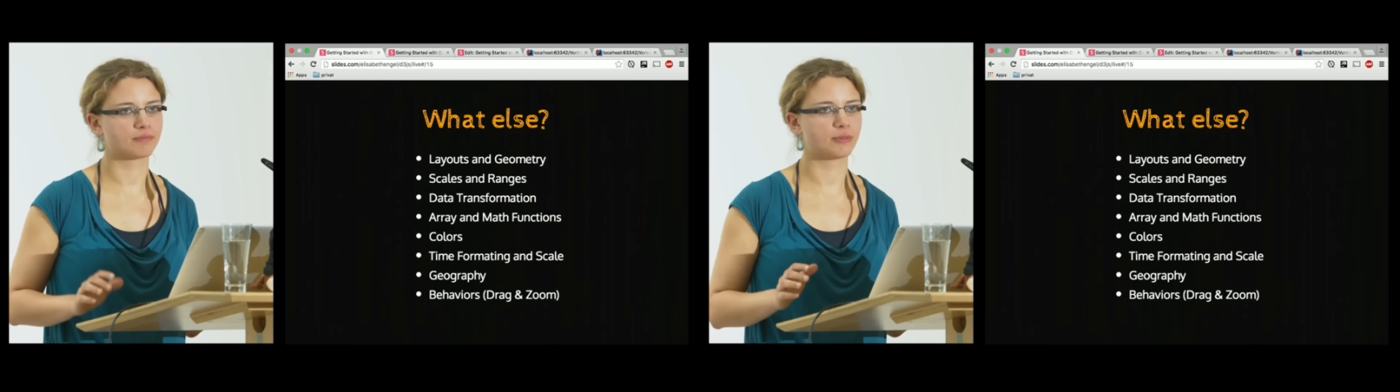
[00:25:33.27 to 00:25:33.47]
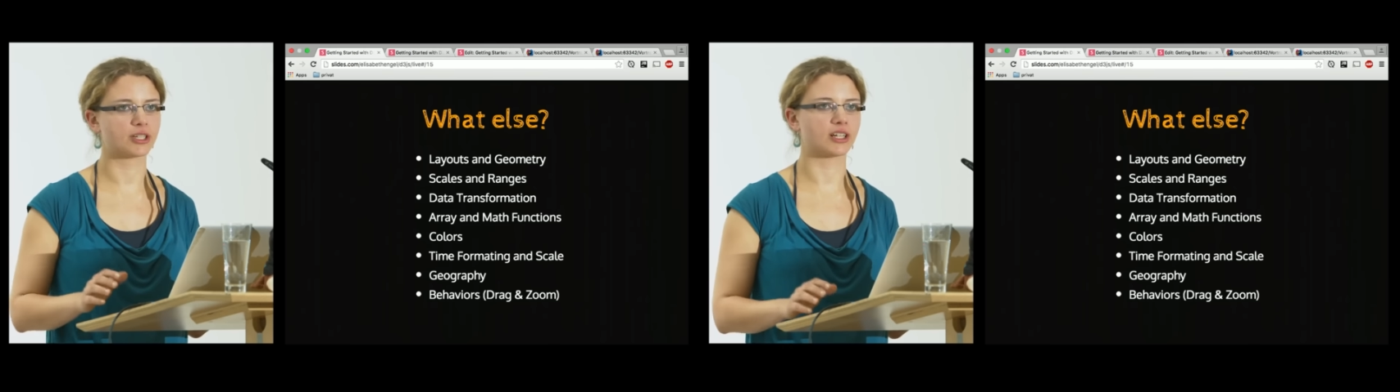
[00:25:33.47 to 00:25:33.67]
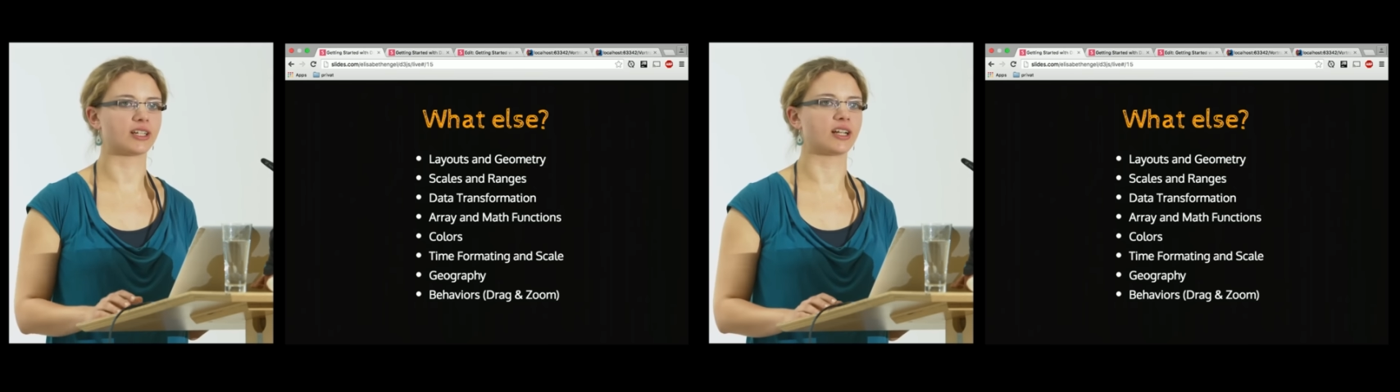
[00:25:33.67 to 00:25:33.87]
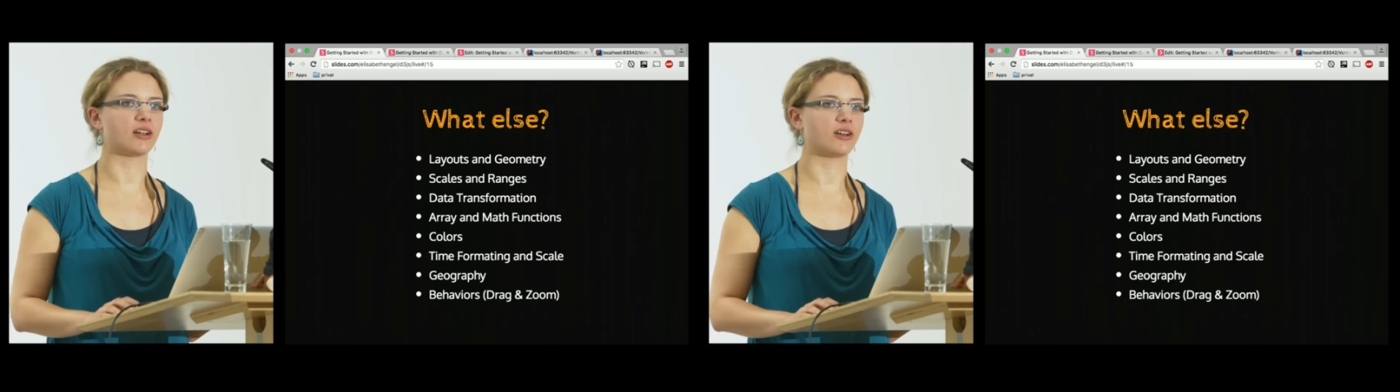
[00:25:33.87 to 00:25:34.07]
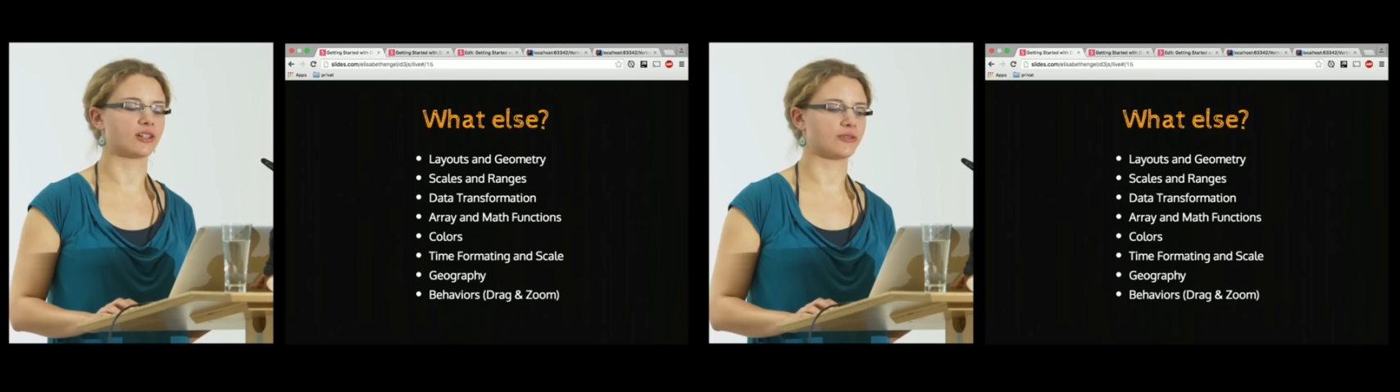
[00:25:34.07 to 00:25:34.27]
put in a
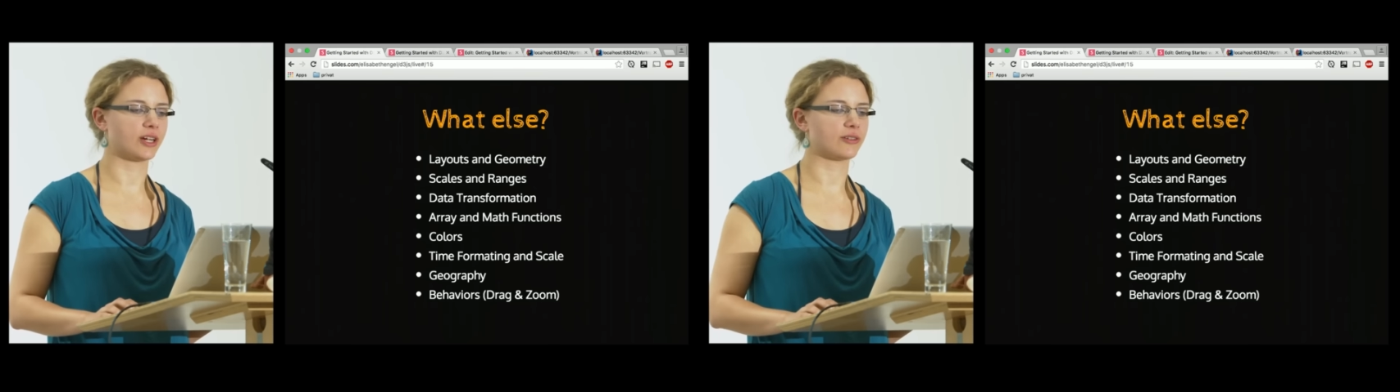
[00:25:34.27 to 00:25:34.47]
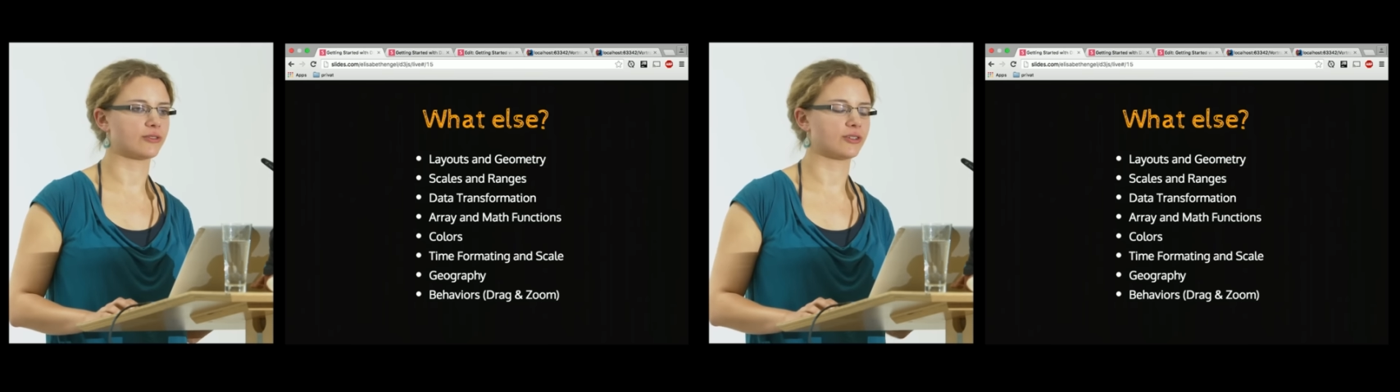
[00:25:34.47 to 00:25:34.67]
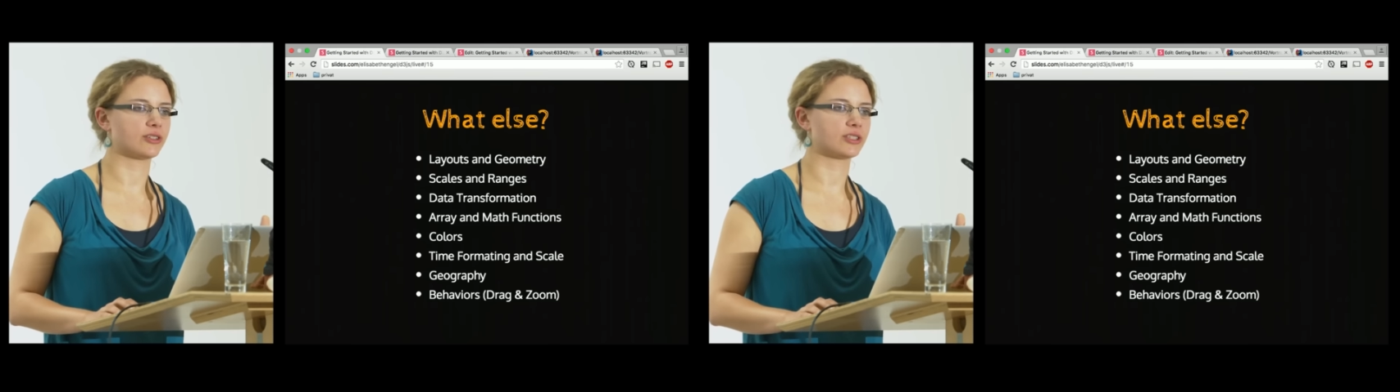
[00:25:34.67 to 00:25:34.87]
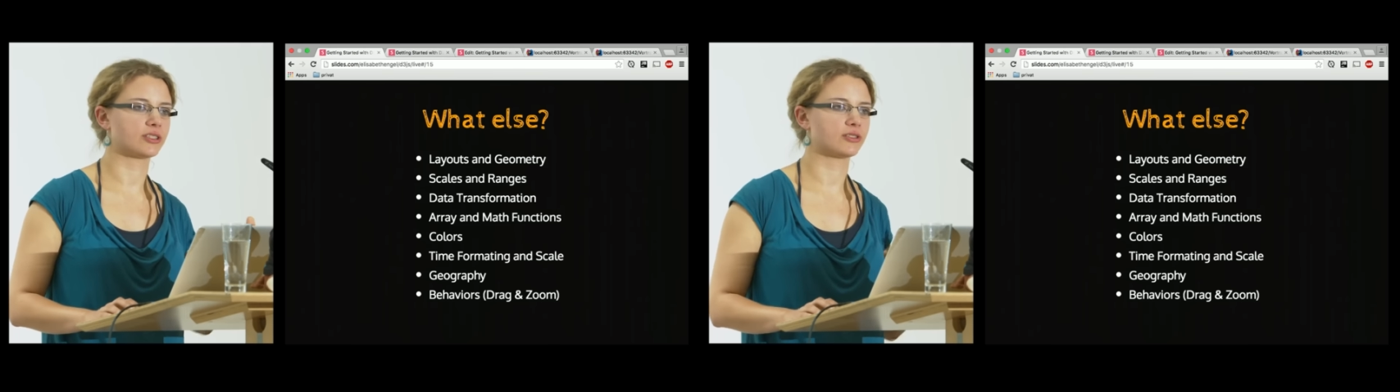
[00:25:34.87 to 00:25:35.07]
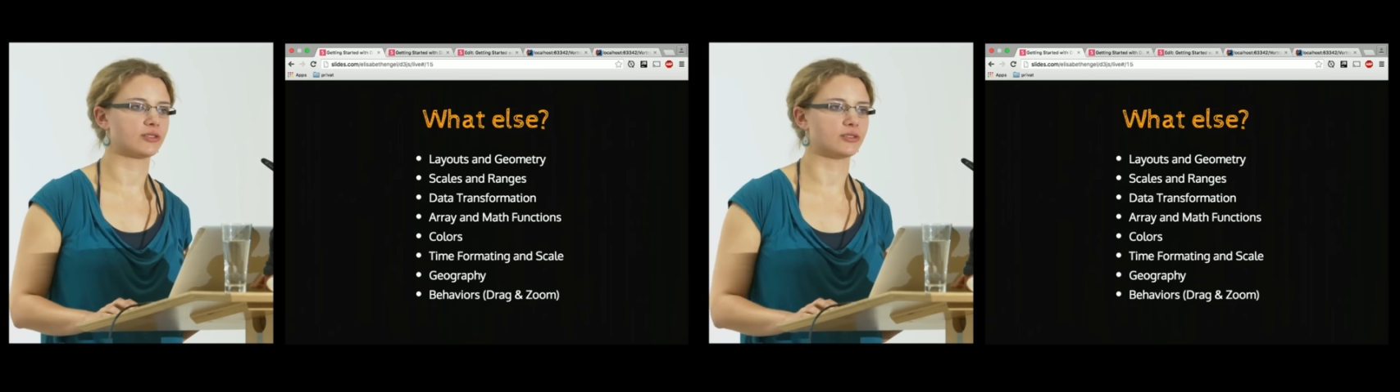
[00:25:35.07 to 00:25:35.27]
lot of effort
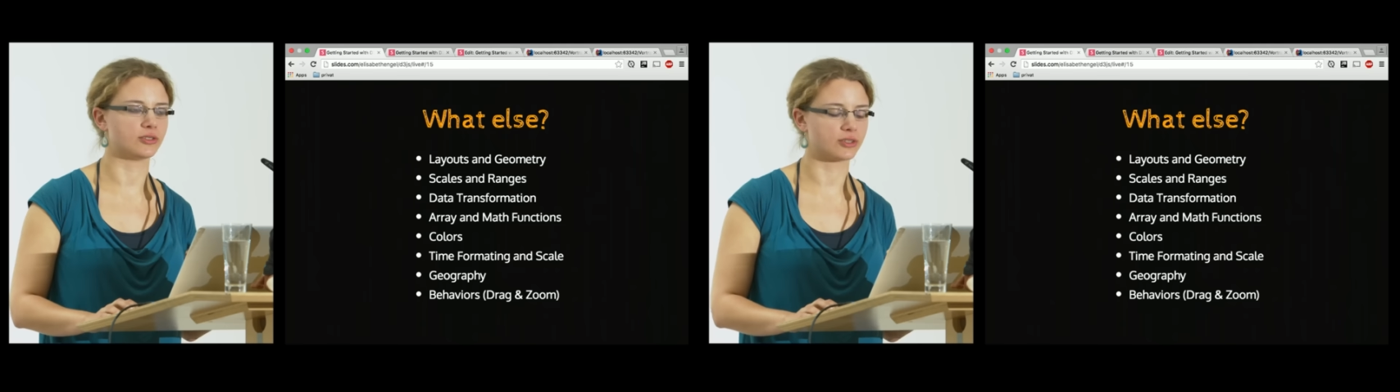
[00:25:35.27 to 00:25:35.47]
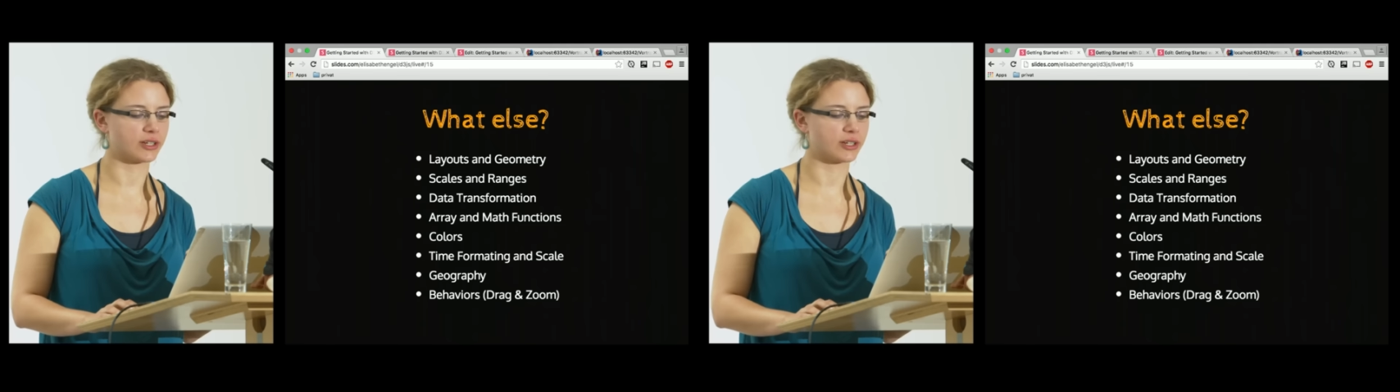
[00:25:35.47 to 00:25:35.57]
to